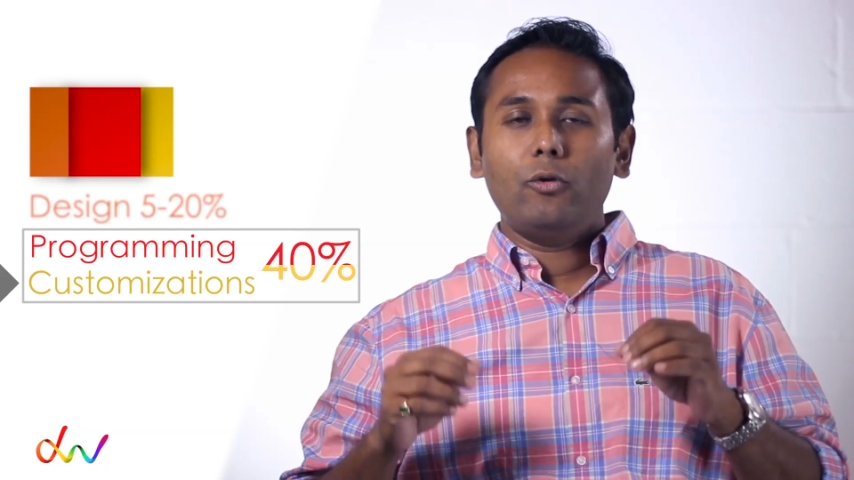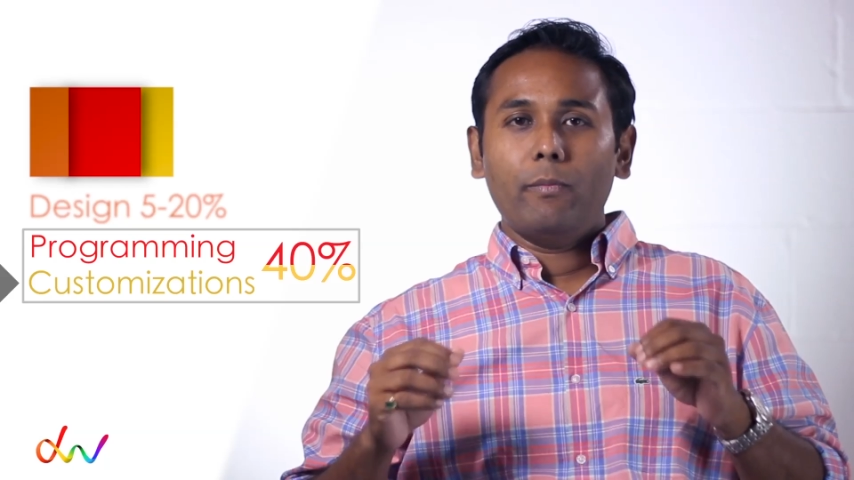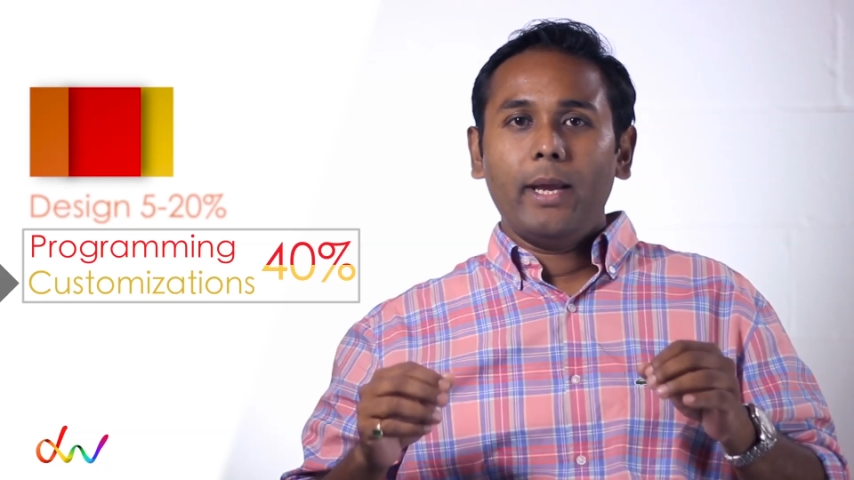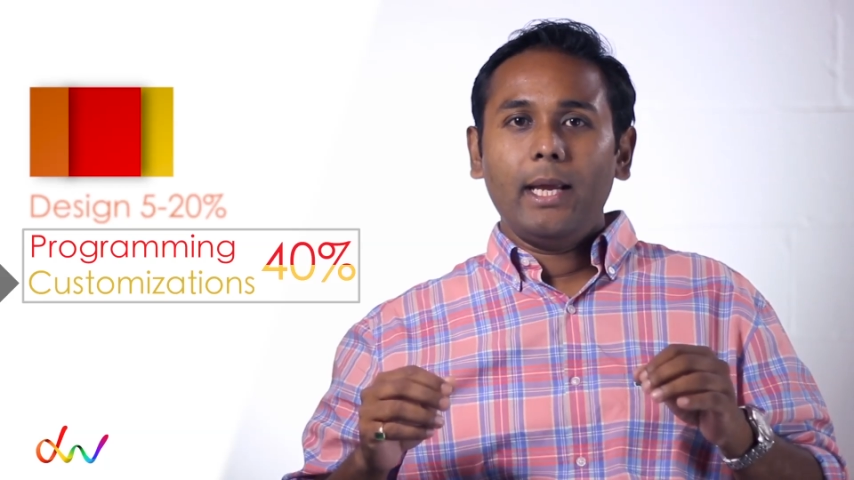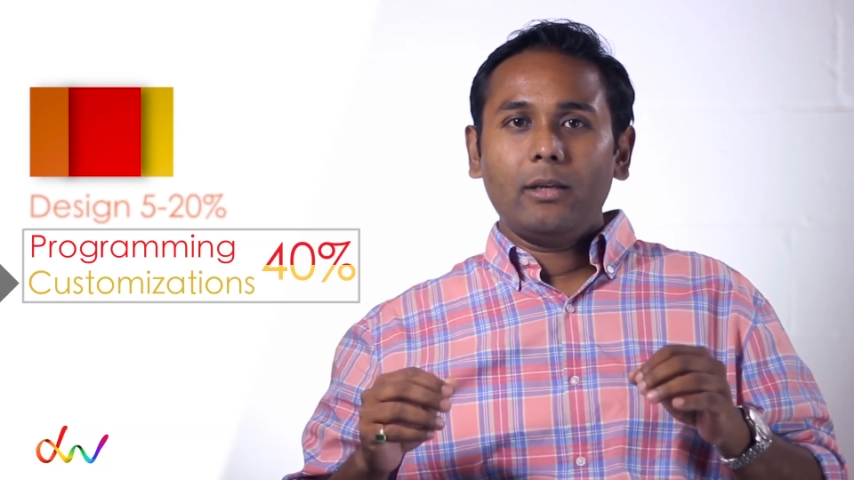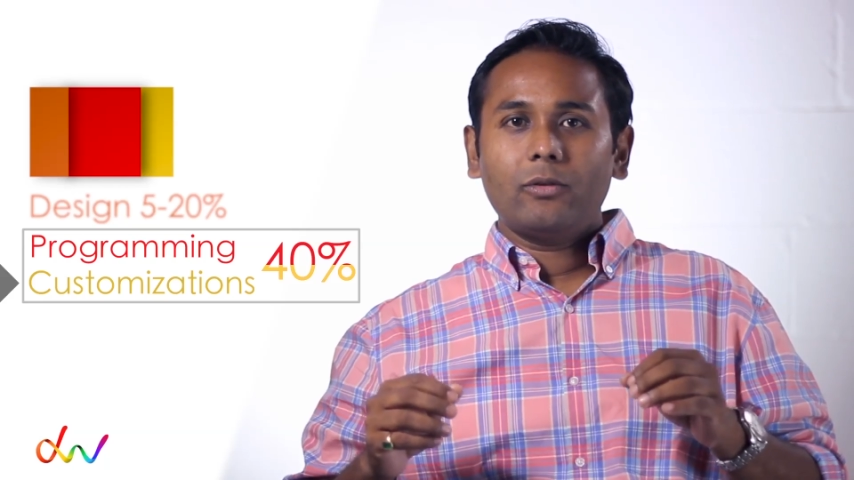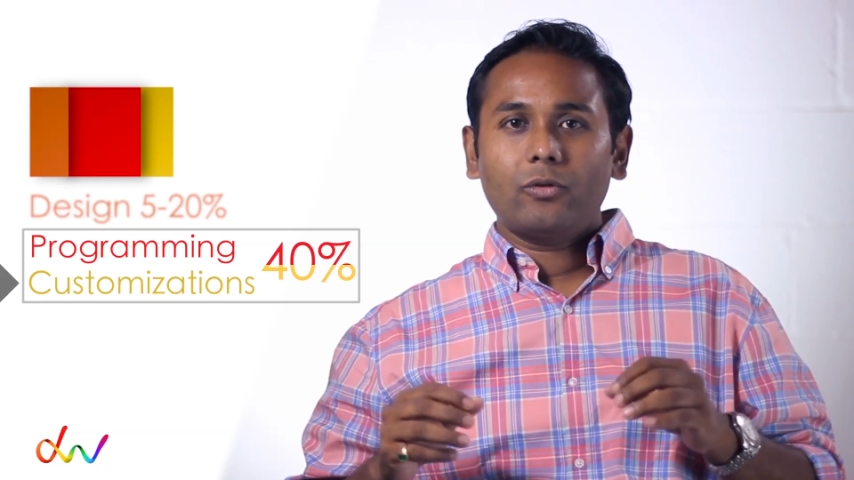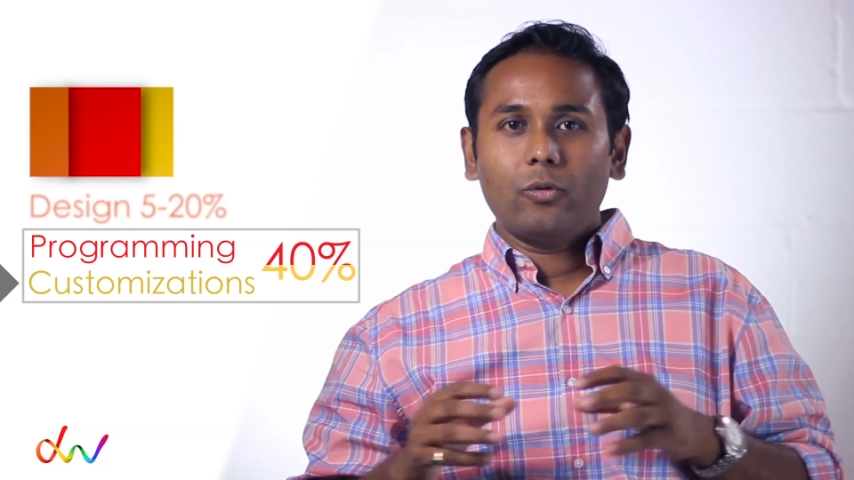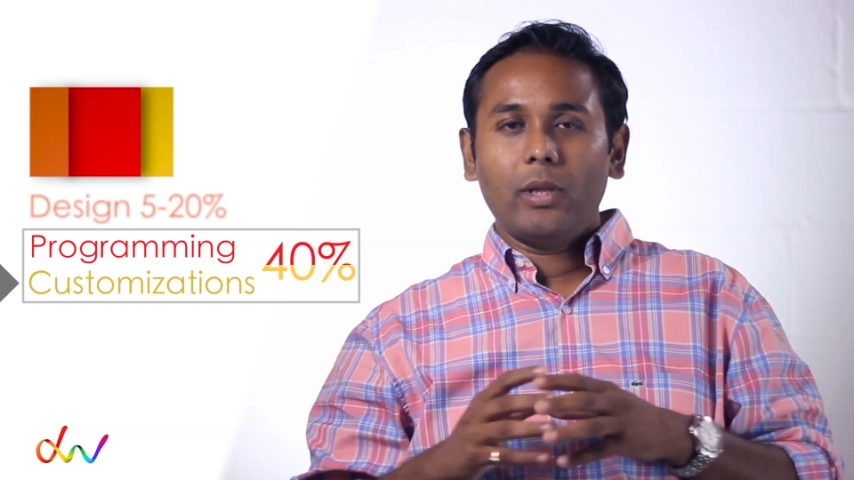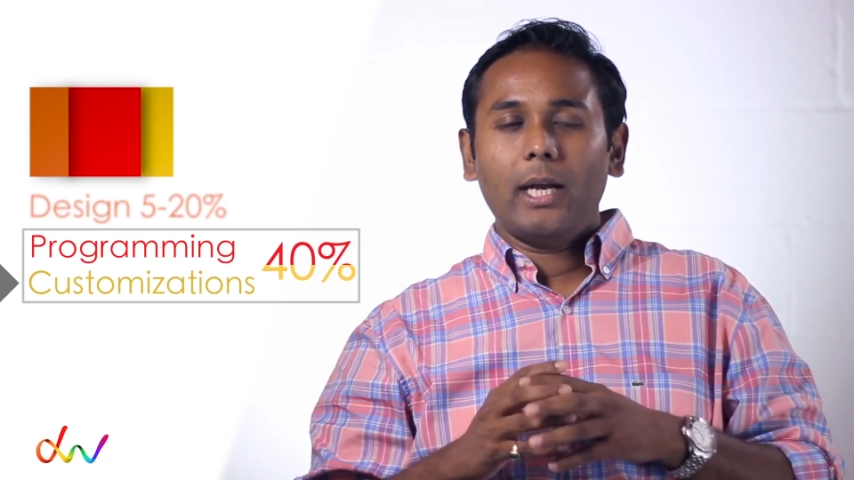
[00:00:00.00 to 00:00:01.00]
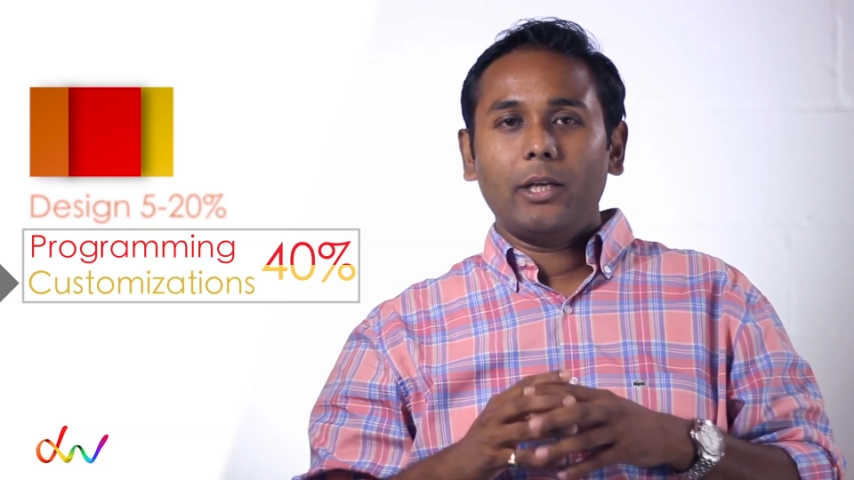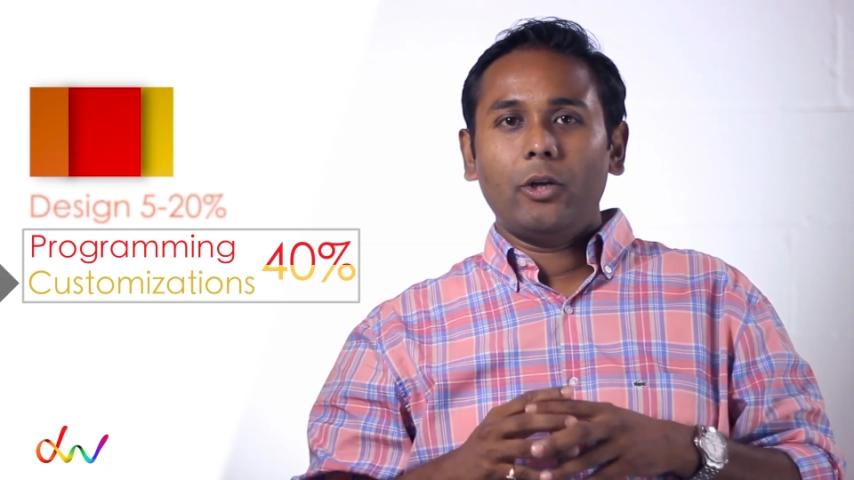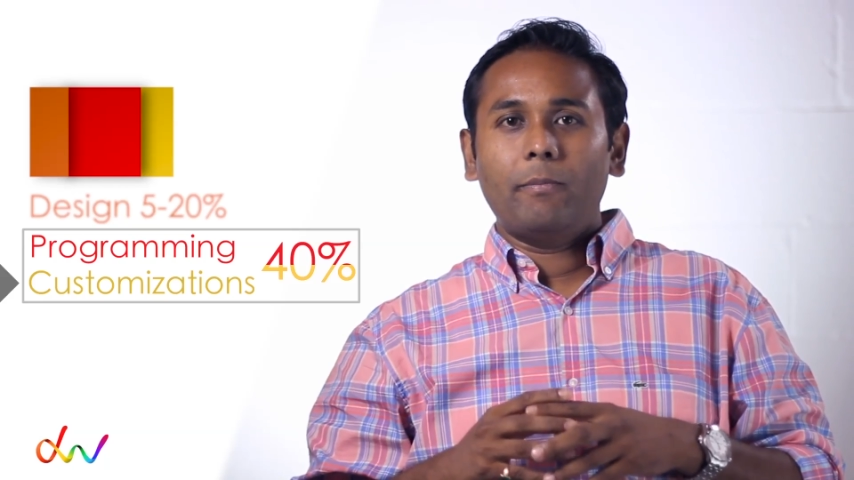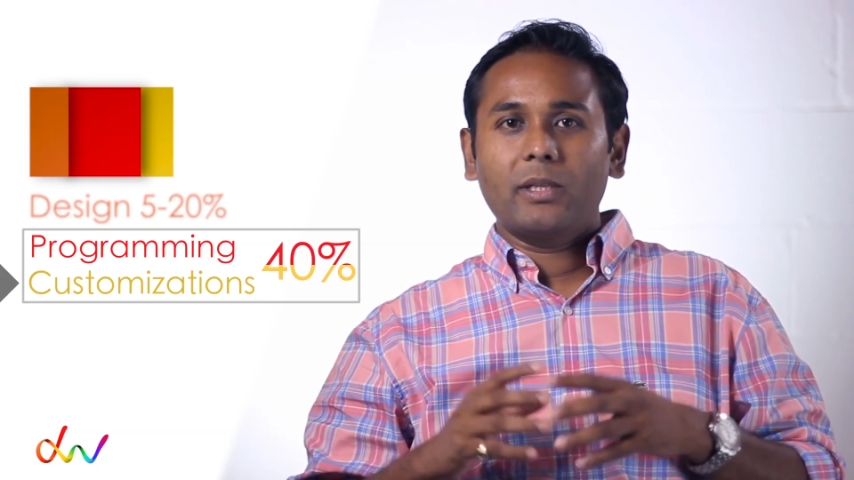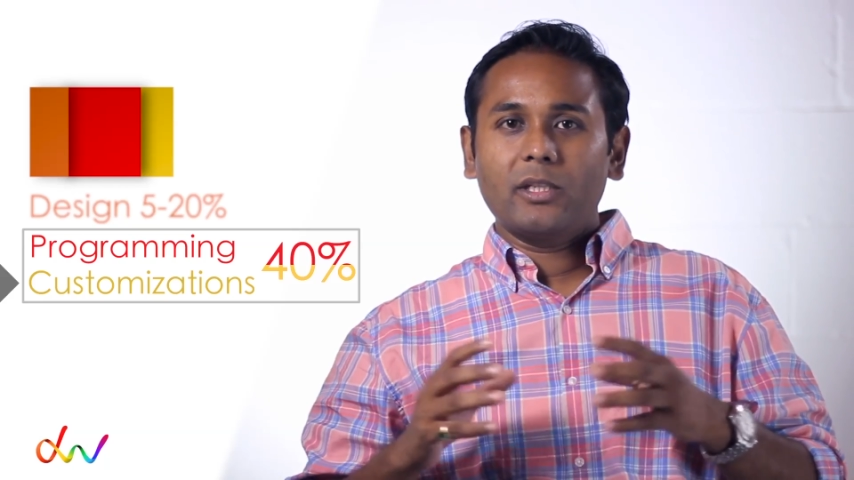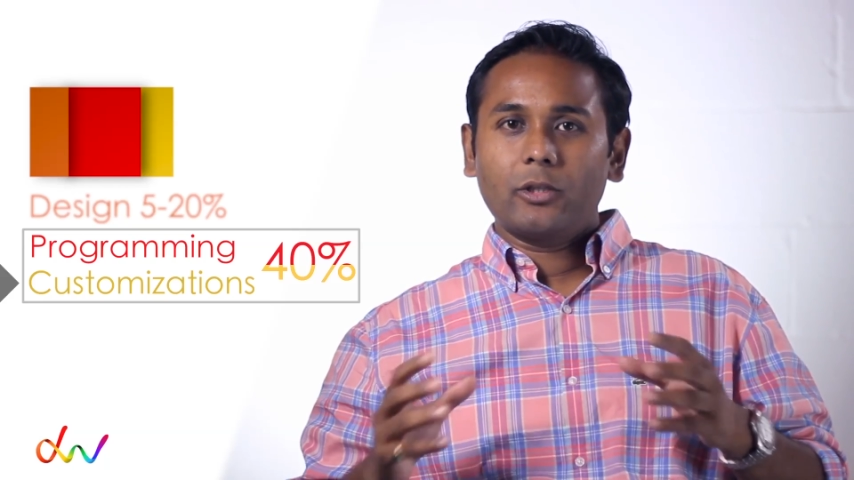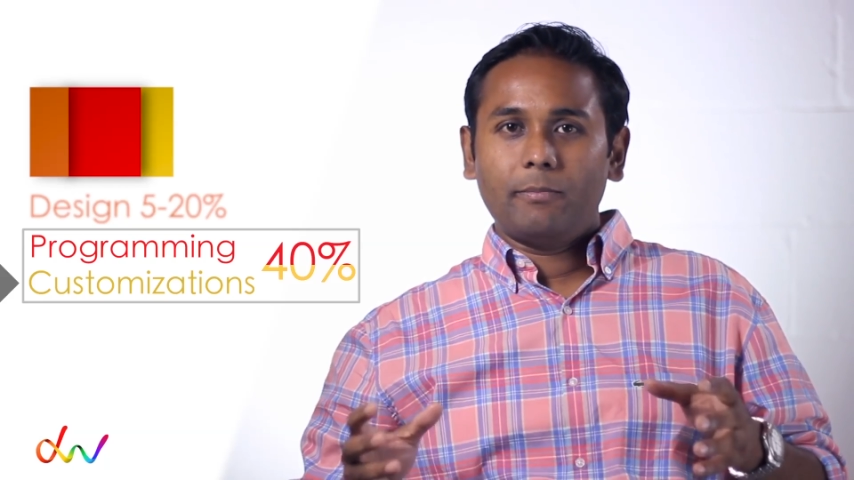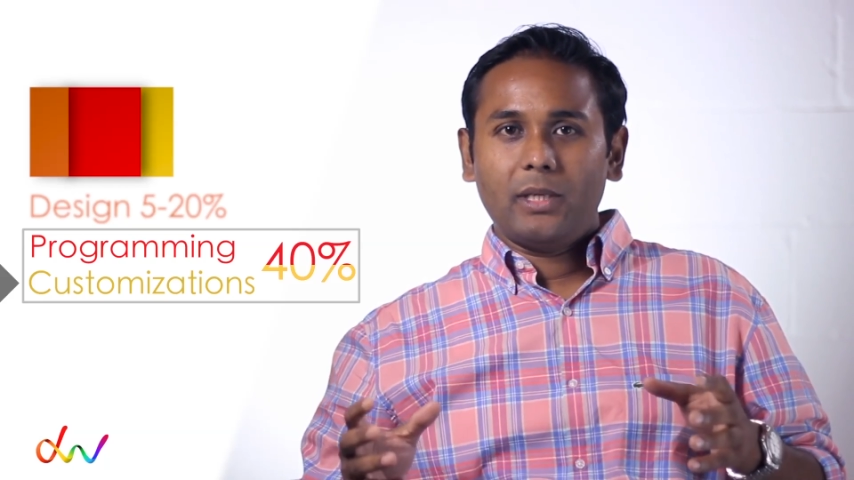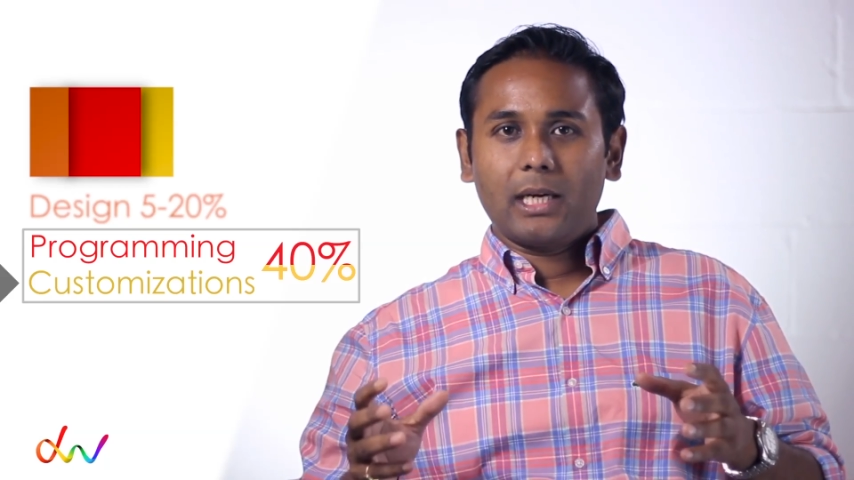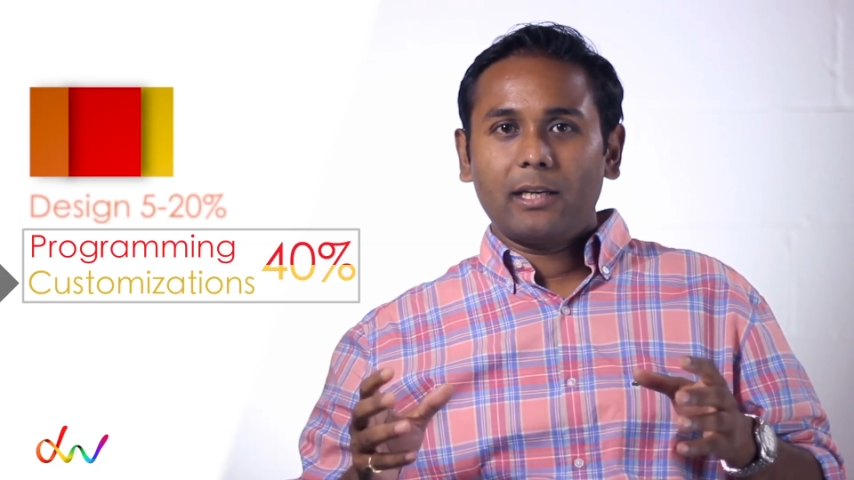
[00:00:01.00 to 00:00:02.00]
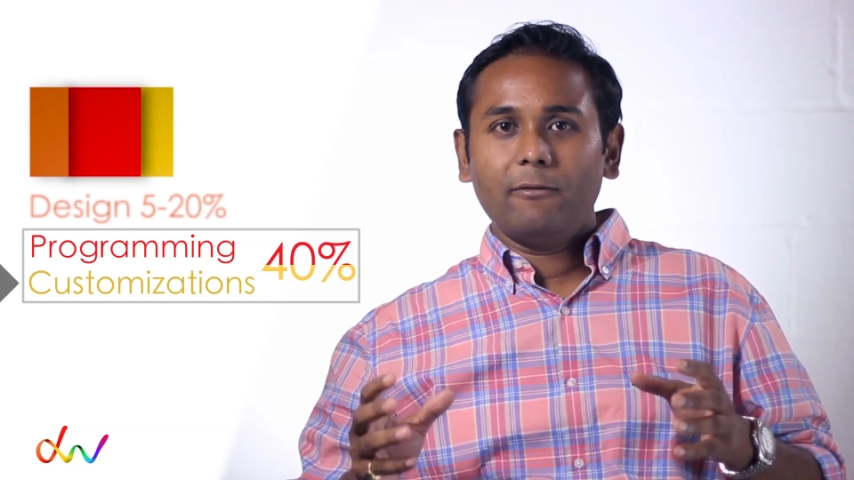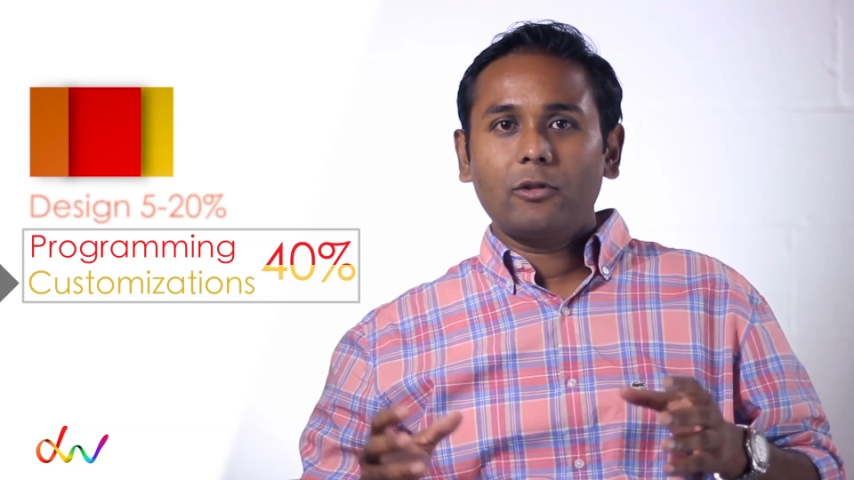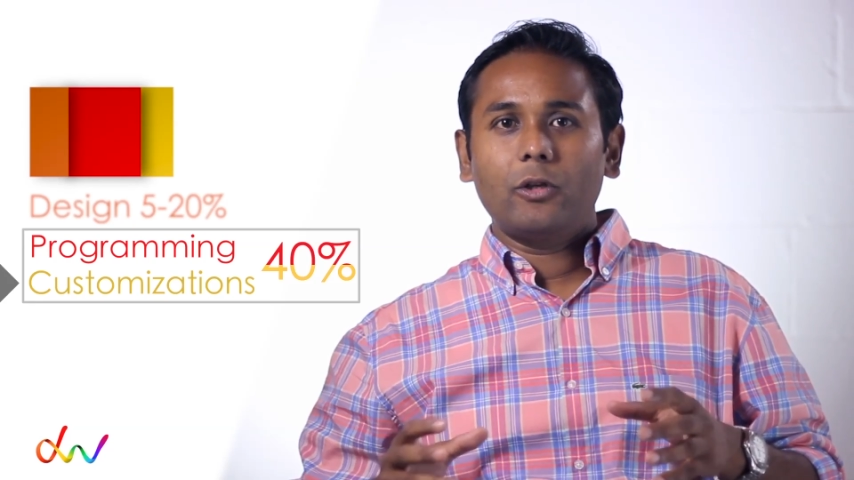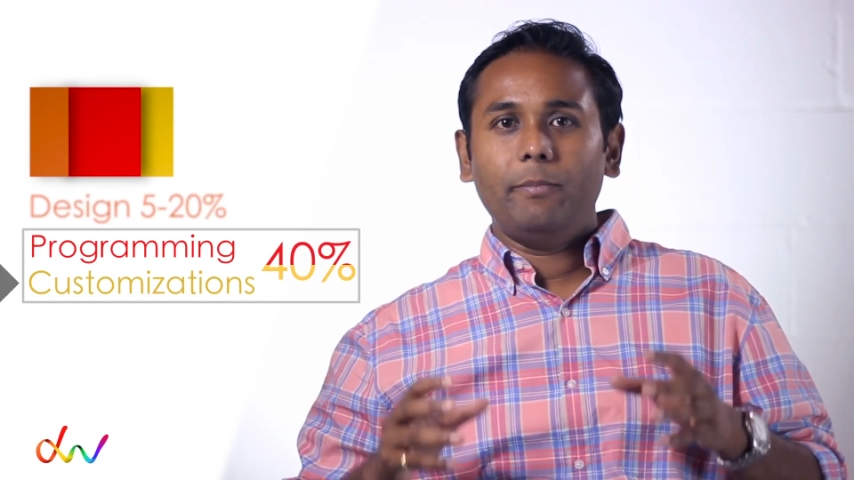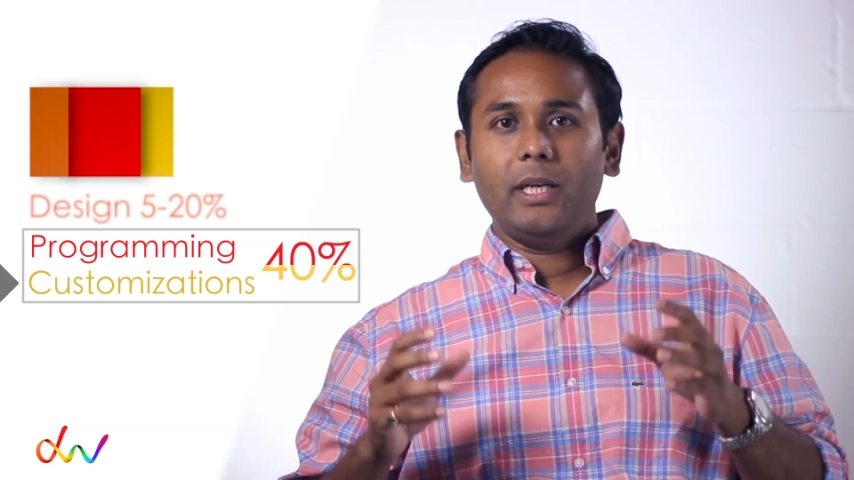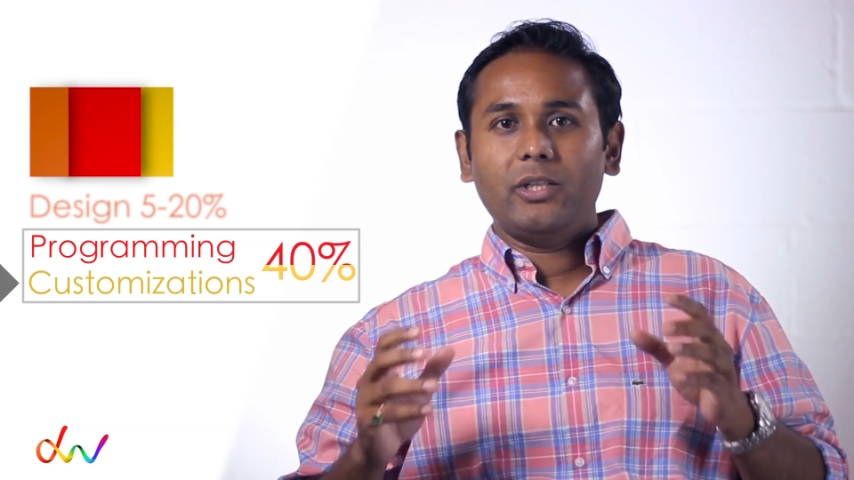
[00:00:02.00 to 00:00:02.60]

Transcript: to make so that your business objectives could be